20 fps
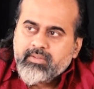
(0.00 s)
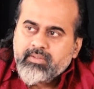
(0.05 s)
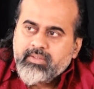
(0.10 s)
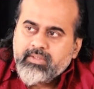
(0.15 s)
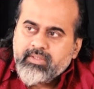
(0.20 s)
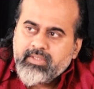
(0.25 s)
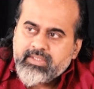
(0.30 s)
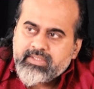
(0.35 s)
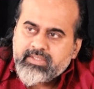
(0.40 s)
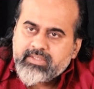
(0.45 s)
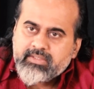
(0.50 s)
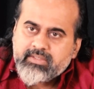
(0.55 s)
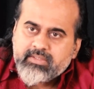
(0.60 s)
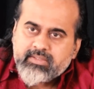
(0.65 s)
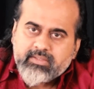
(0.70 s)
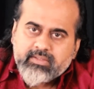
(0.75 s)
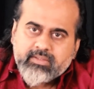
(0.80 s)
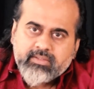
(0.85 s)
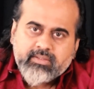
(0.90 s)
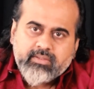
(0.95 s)

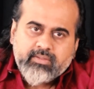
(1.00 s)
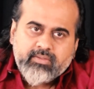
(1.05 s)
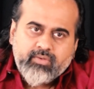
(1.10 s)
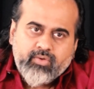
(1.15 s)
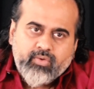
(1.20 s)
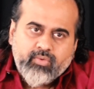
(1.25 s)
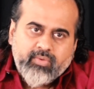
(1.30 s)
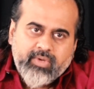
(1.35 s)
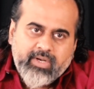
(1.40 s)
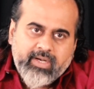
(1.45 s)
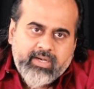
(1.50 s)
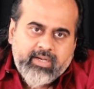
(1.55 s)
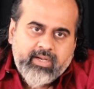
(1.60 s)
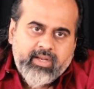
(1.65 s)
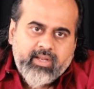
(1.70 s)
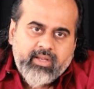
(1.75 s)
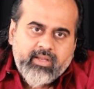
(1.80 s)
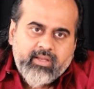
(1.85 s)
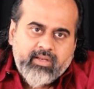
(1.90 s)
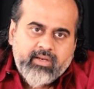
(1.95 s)
This
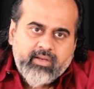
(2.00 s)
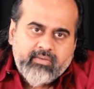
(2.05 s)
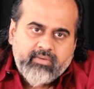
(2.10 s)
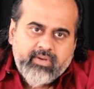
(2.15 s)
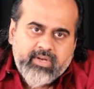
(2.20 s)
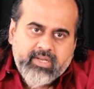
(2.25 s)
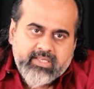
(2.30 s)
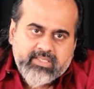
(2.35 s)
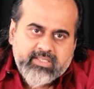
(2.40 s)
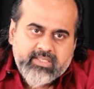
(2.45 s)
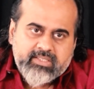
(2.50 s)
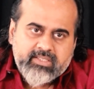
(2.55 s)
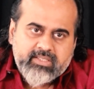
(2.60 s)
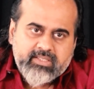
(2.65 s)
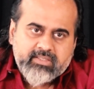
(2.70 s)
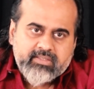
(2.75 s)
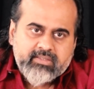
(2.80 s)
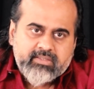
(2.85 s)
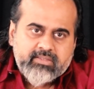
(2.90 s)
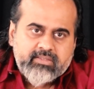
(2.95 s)
duality in our
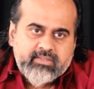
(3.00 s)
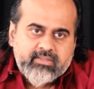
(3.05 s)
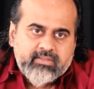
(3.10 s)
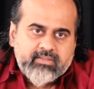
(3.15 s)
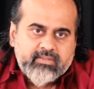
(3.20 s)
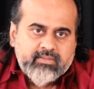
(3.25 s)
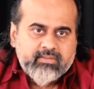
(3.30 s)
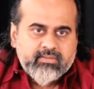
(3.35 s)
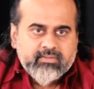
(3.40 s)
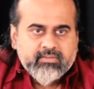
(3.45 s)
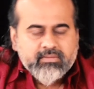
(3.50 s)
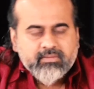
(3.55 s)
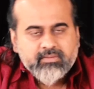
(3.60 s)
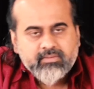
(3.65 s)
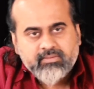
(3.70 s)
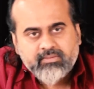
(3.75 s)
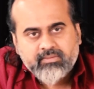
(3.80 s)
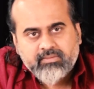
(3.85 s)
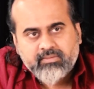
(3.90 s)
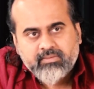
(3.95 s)
existence
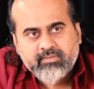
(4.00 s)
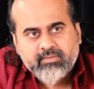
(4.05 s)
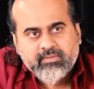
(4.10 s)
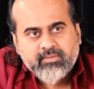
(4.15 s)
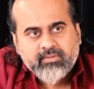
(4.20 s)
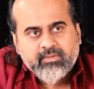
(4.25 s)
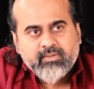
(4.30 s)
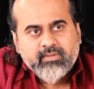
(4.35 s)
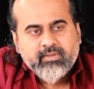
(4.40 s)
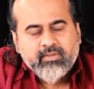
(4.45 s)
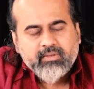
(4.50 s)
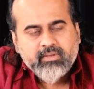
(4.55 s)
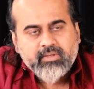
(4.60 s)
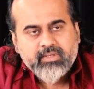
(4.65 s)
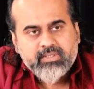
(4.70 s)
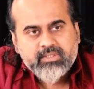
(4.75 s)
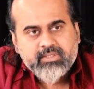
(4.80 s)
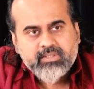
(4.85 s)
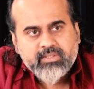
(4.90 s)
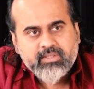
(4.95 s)

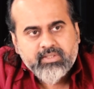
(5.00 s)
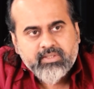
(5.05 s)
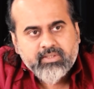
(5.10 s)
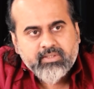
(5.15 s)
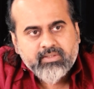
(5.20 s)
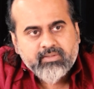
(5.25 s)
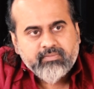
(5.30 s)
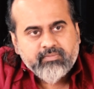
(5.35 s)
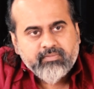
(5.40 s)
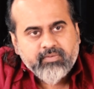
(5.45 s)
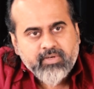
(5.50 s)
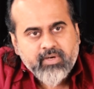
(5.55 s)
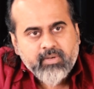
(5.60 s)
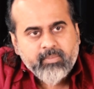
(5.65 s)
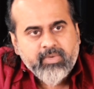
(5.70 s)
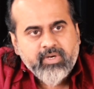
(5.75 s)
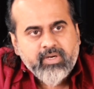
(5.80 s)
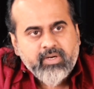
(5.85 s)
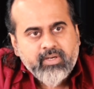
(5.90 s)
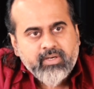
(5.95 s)
is the
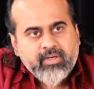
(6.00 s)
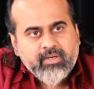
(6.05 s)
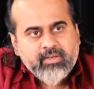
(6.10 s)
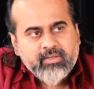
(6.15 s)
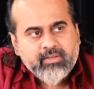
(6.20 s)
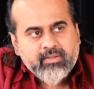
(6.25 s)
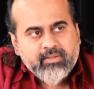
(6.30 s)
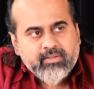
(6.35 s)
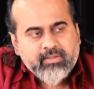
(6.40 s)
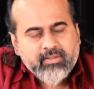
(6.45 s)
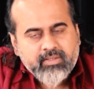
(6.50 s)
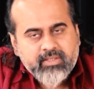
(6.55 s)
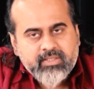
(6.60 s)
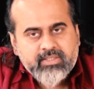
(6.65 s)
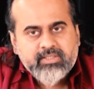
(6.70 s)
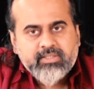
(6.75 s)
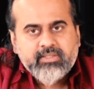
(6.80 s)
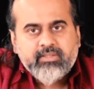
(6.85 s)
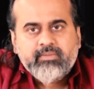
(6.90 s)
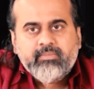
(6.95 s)
fundamental
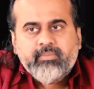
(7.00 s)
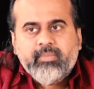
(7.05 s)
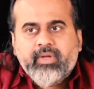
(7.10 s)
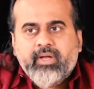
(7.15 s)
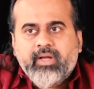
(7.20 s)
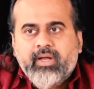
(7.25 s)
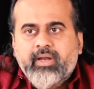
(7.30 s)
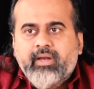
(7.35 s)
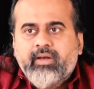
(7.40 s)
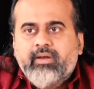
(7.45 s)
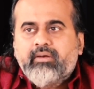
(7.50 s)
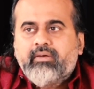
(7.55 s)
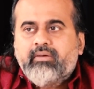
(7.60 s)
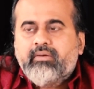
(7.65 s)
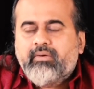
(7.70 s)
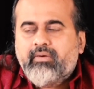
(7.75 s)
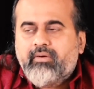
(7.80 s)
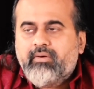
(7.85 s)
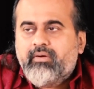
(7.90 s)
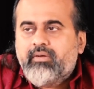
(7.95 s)
reason behind
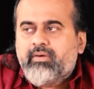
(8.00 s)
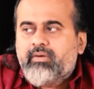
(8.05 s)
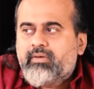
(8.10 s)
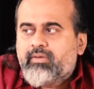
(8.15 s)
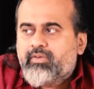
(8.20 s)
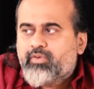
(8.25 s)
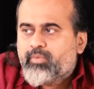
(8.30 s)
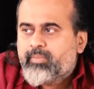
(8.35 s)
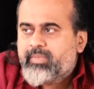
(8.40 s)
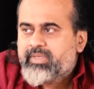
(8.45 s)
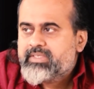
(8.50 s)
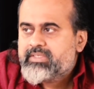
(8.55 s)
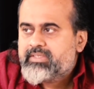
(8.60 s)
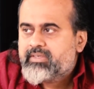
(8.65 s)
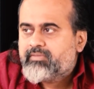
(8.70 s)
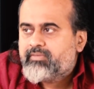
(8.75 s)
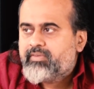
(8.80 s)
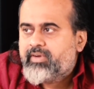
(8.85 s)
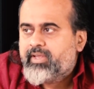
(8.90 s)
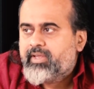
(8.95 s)
all human
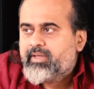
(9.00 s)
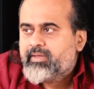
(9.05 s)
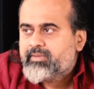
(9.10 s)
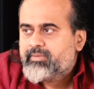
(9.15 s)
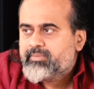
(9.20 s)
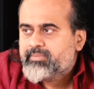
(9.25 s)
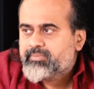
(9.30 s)
suffering.